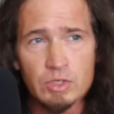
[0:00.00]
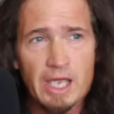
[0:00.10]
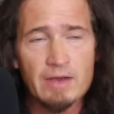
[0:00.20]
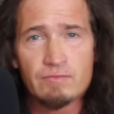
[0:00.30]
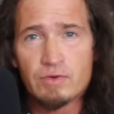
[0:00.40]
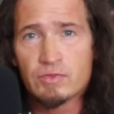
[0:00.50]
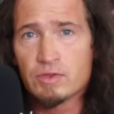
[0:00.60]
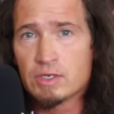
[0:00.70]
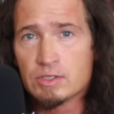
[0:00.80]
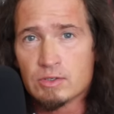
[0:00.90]

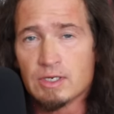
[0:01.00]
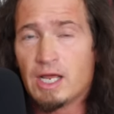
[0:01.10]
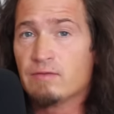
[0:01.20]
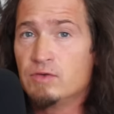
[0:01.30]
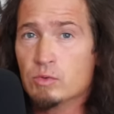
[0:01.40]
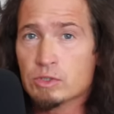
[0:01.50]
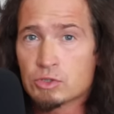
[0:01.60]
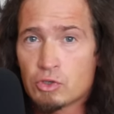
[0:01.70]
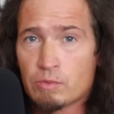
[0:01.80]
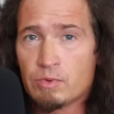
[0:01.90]
Everything in your life you
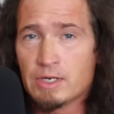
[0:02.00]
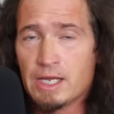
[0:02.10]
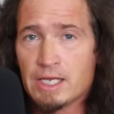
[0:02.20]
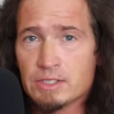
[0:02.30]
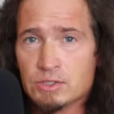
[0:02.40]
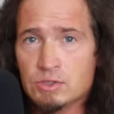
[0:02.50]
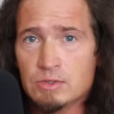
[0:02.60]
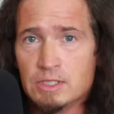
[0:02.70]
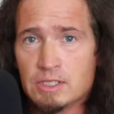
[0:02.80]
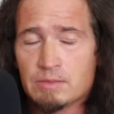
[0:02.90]
interpret as
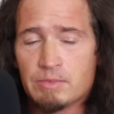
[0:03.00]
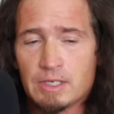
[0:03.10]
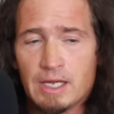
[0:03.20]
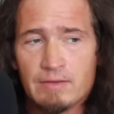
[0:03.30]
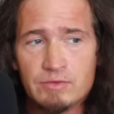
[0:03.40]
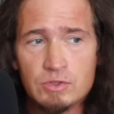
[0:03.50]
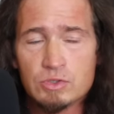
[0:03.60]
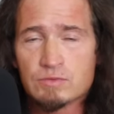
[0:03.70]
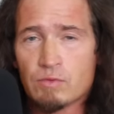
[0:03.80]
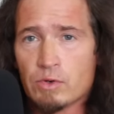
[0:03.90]
unique. But I have
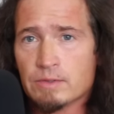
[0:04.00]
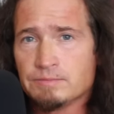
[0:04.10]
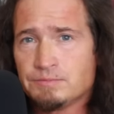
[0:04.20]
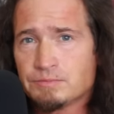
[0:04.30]
news for you.